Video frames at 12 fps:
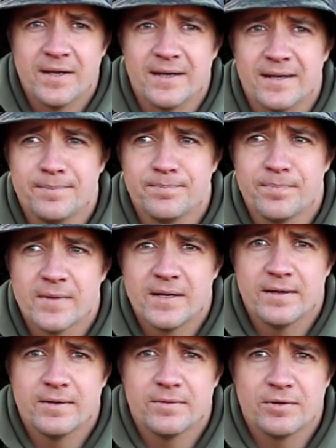
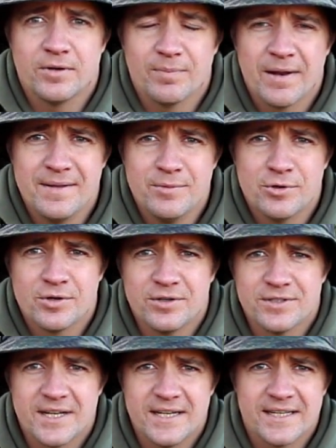We've got plenty more
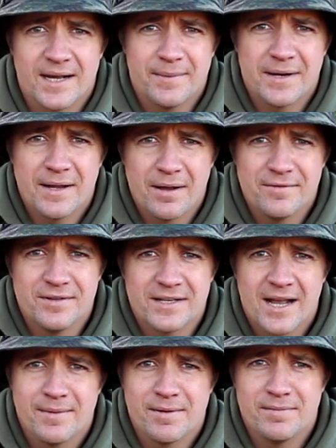content coming out over the
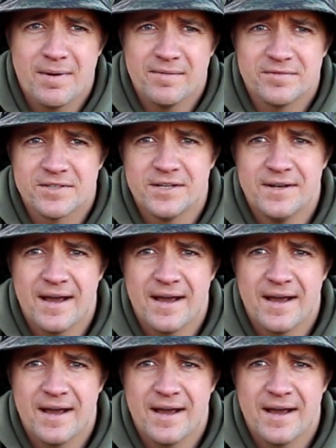coming months.